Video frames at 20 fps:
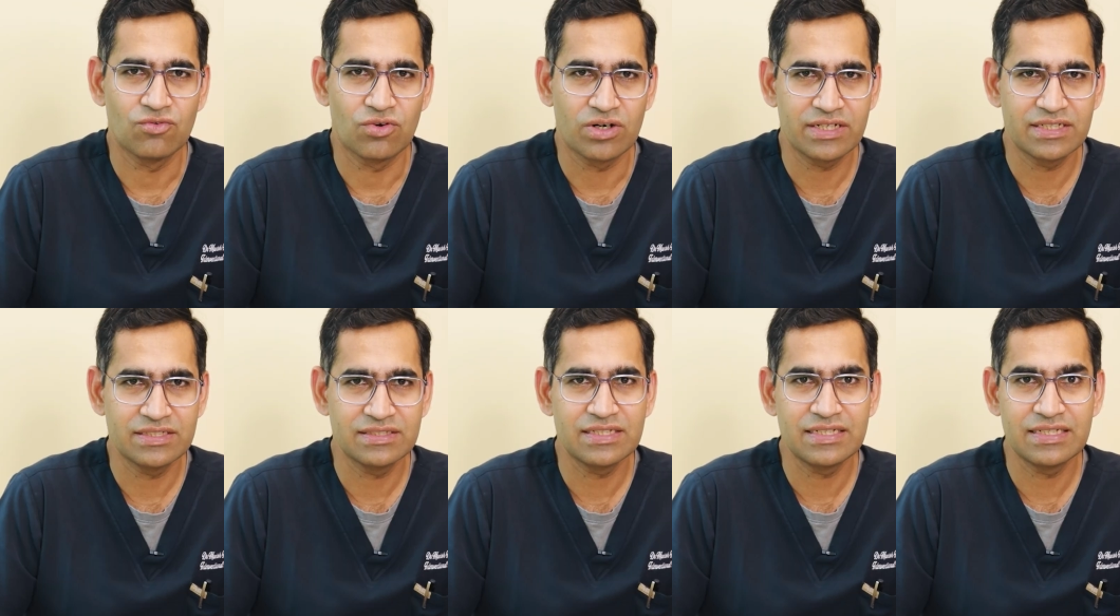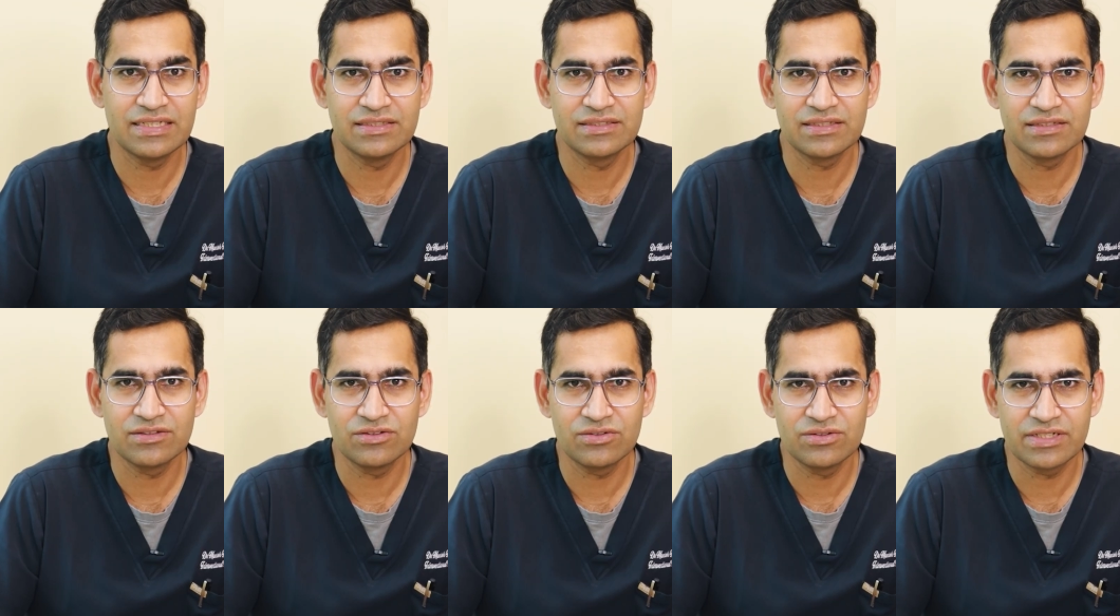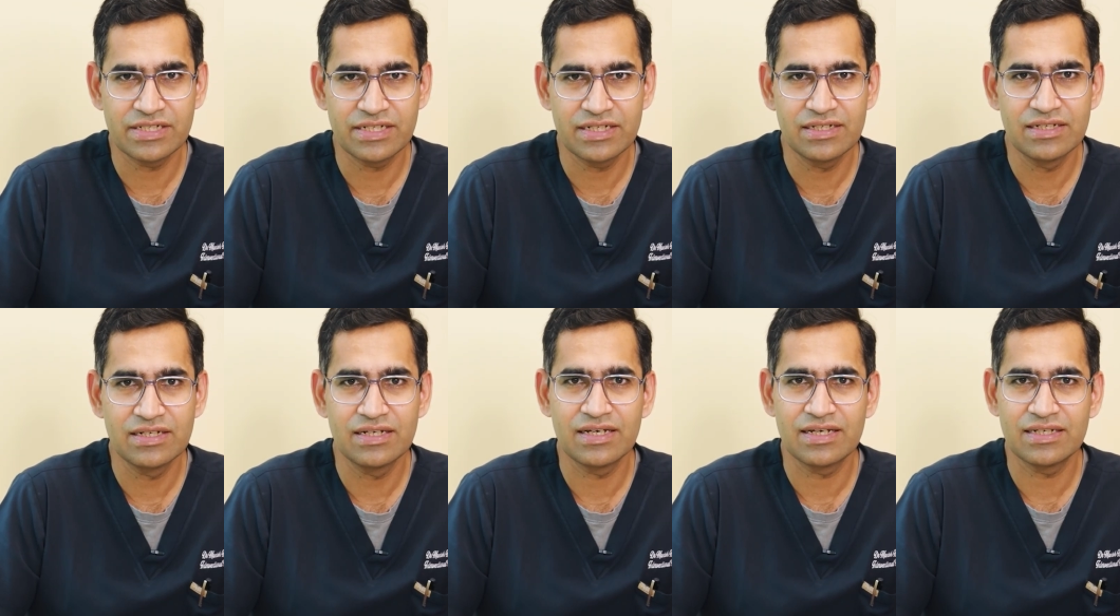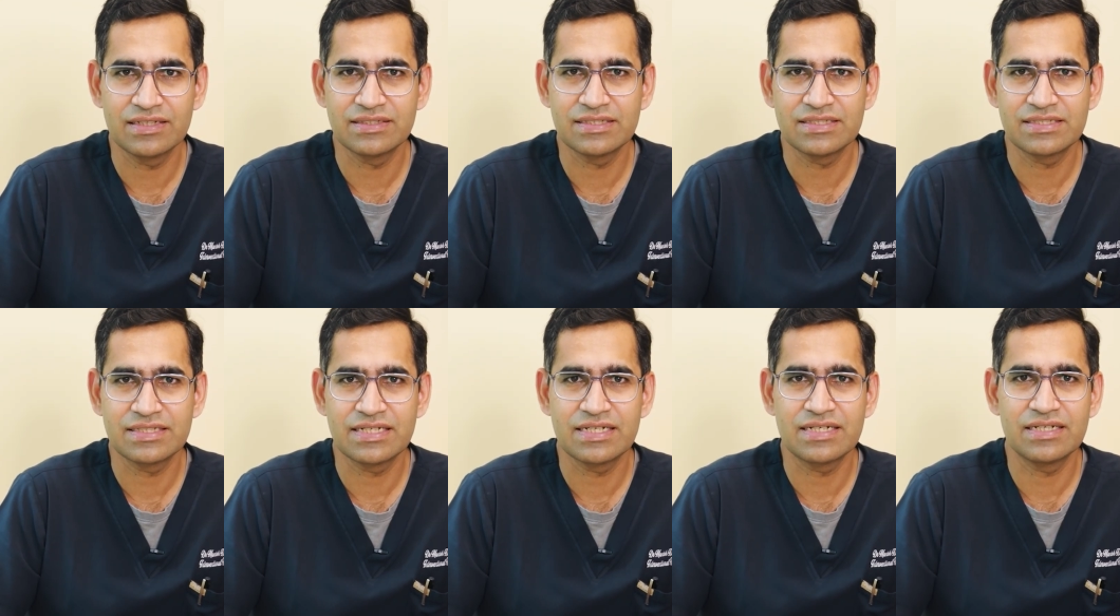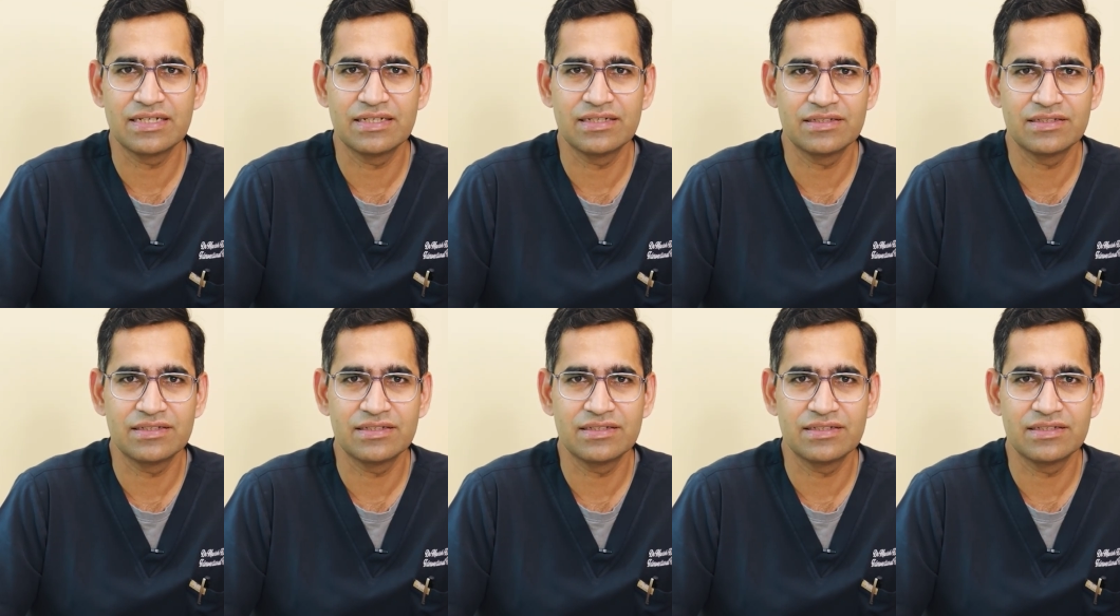What is the reason to treat? As I said,